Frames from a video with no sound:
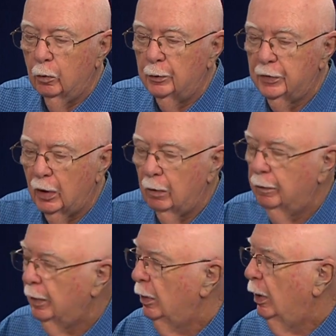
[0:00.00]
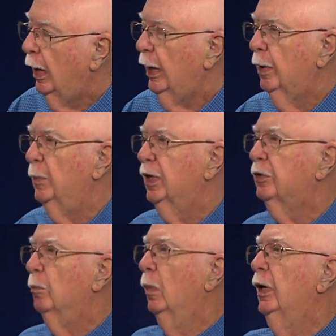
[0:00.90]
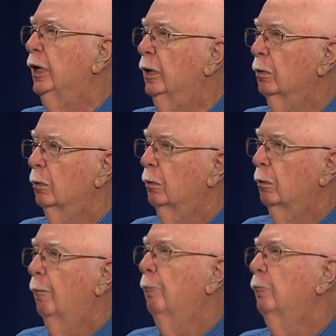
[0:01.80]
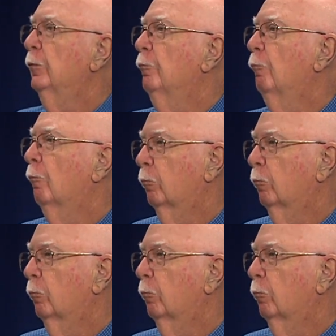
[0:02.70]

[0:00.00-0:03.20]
to himself, I'm going to make some money. Yeah, that